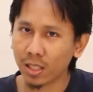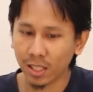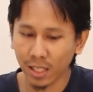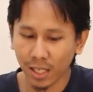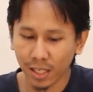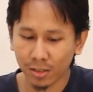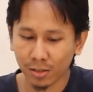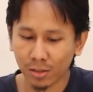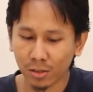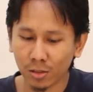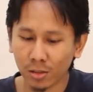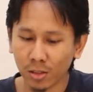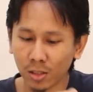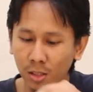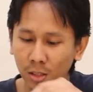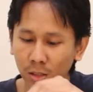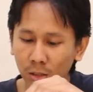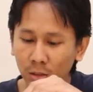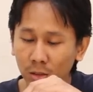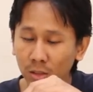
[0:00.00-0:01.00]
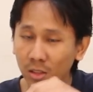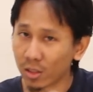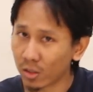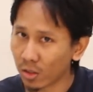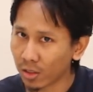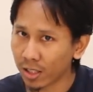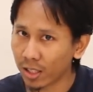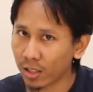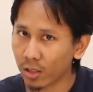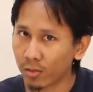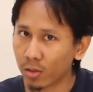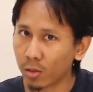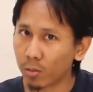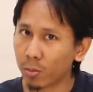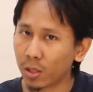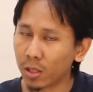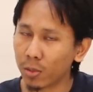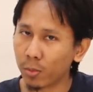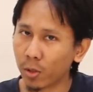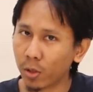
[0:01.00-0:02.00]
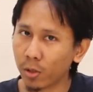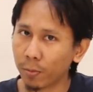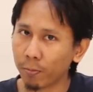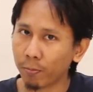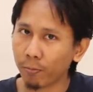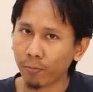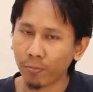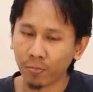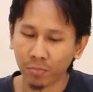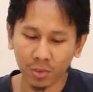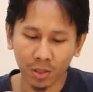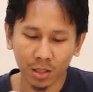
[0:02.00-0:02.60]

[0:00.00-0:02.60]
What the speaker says: connects to the socket of the motherboard.